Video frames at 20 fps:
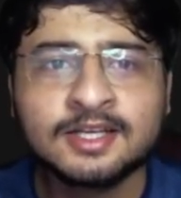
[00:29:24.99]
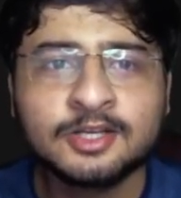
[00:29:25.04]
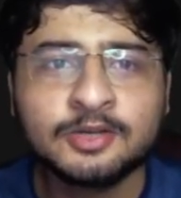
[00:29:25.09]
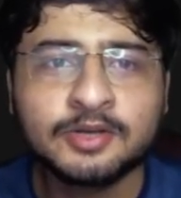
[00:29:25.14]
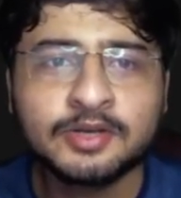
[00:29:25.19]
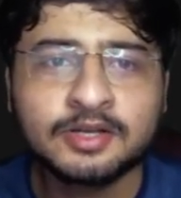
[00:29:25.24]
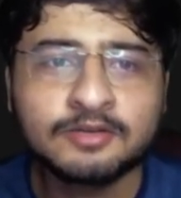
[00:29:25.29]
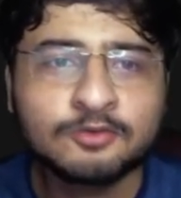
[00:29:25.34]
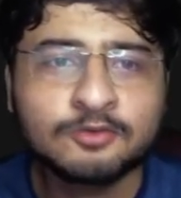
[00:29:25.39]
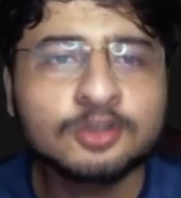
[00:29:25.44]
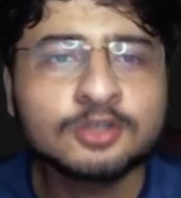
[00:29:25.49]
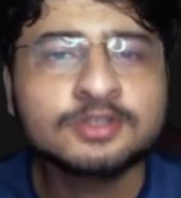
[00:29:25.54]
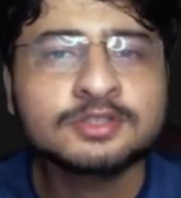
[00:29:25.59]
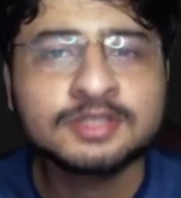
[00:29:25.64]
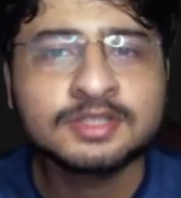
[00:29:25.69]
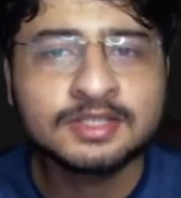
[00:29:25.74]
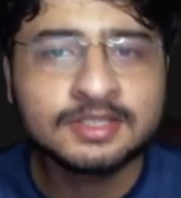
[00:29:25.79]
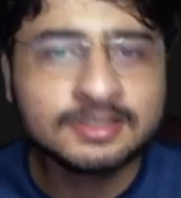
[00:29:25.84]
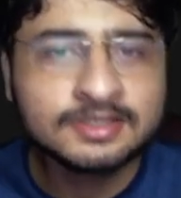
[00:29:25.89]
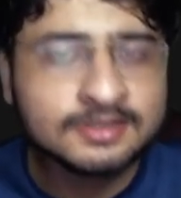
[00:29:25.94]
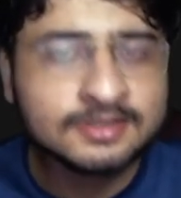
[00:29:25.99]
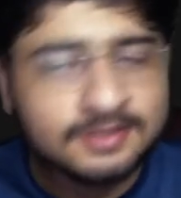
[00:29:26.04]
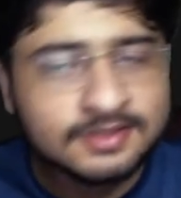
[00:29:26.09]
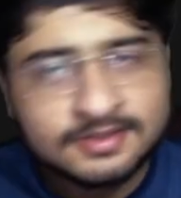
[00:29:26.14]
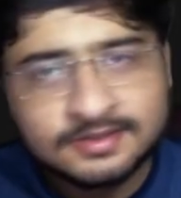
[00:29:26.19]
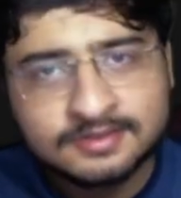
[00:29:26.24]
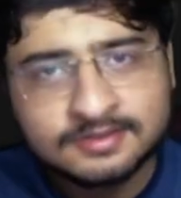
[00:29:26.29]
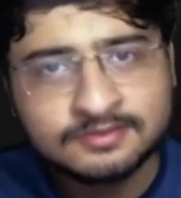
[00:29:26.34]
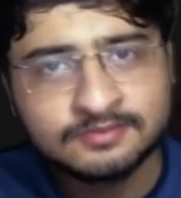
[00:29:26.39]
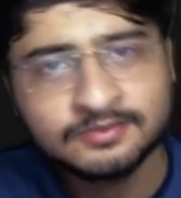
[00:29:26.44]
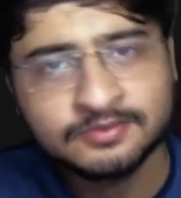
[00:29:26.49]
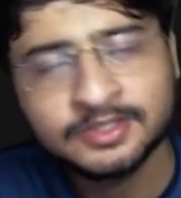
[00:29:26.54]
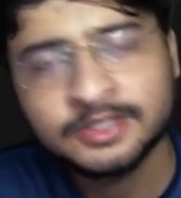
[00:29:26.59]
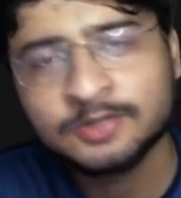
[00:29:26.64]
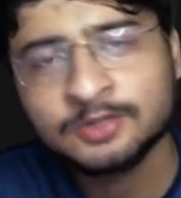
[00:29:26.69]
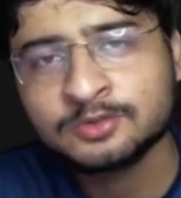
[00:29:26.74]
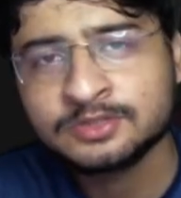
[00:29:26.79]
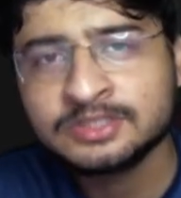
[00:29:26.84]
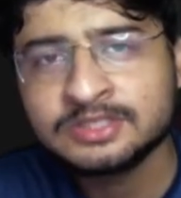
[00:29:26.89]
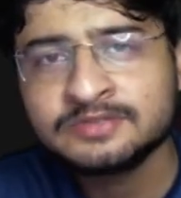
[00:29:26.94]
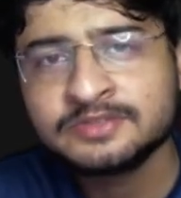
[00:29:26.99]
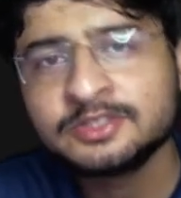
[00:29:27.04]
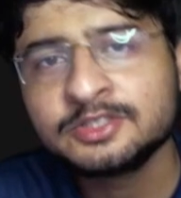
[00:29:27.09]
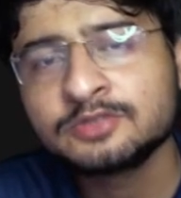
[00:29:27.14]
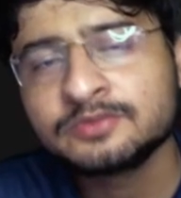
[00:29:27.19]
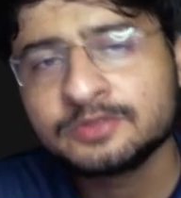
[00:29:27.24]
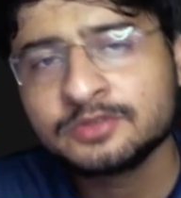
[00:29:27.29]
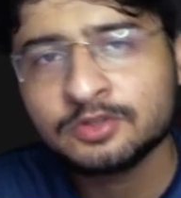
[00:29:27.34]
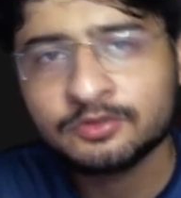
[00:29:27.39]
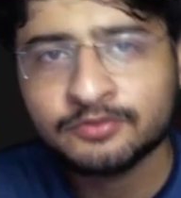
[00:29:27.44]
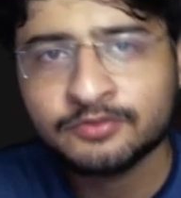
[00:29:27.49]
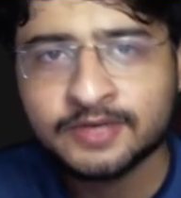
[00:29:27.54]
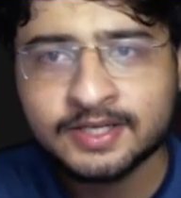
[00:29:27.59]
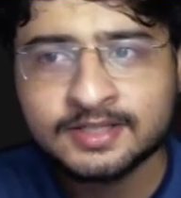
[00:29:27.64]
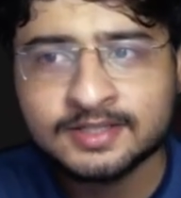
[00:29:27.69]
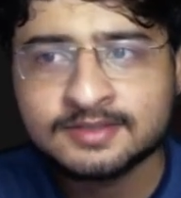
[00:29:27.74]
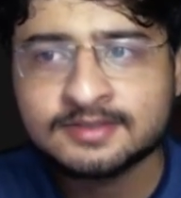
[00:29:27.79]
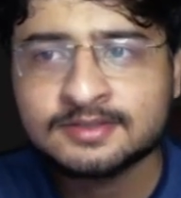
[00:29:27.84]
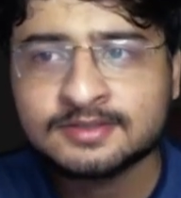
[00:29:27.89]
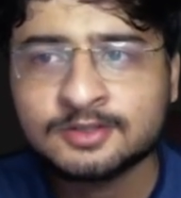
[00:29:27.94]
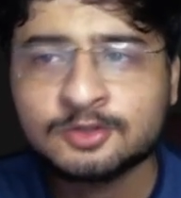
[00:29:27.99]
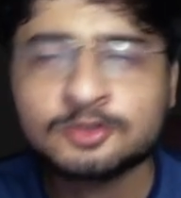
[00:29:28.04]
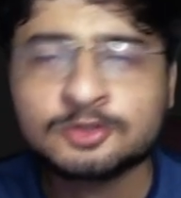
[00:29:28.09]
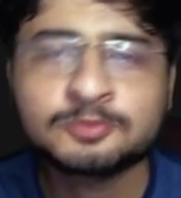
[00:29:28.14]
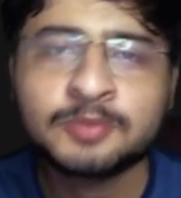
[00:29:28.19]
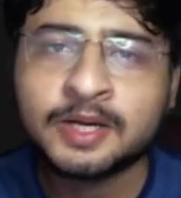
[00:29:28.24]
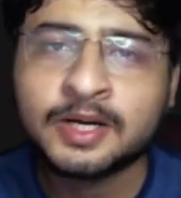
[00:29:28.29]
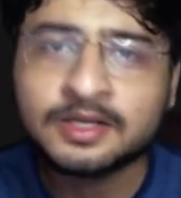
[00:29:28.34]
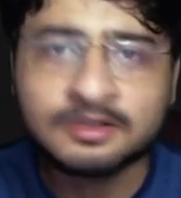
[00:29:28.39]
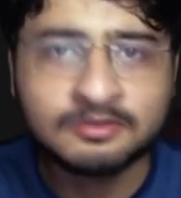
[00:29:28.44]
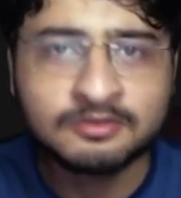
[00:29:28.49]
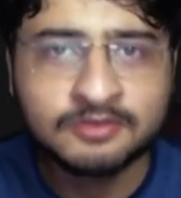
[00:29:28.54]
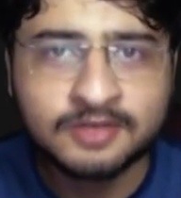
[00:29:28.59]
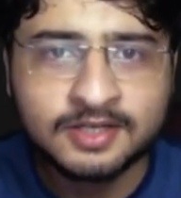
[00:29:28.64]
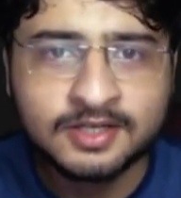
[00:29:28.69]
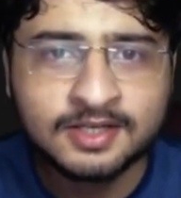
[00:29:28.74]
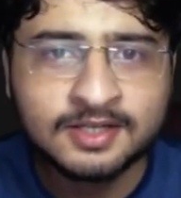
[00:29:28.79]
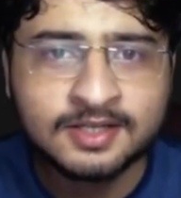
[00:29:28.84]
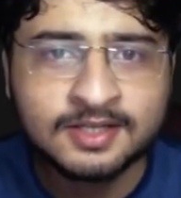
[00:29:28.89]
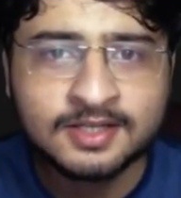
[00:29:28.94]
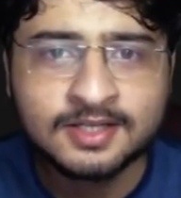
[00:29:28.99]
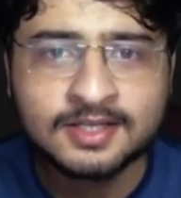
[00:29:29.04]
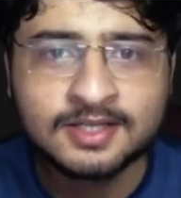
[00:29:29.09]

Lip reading: You can of course share these videos with your friends, spread the word,